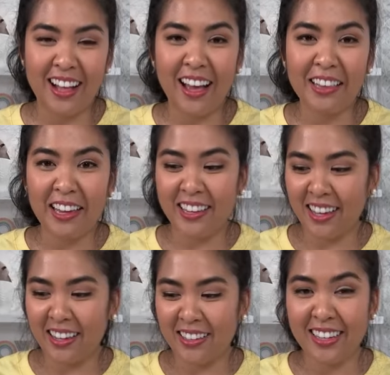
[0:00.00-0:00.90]
I like
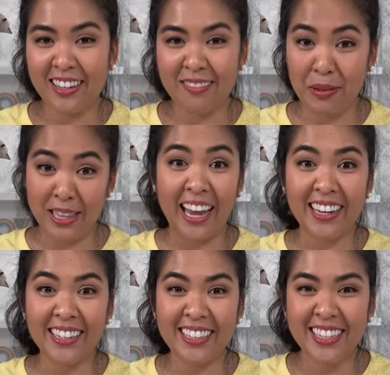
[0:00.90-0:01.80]
it. I eat it
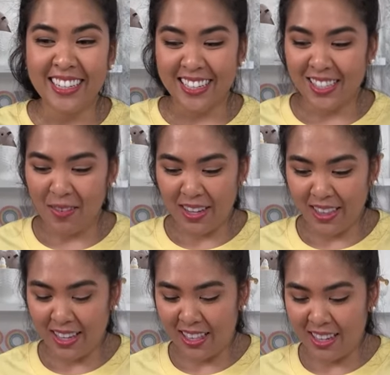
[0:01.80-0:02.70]
plain. So I
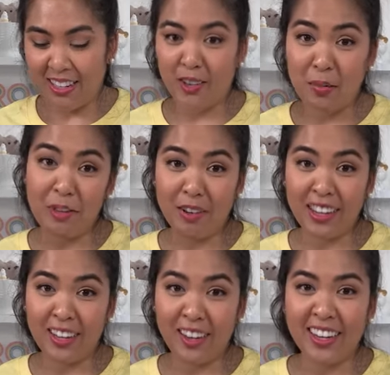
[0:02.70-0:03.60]
think that it'll be
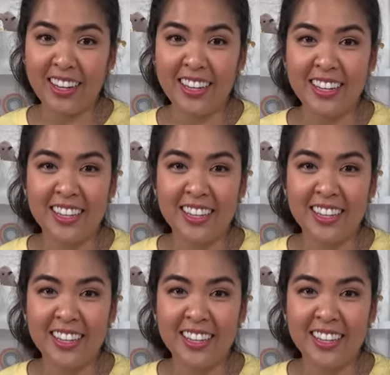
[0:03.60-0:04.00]
really good.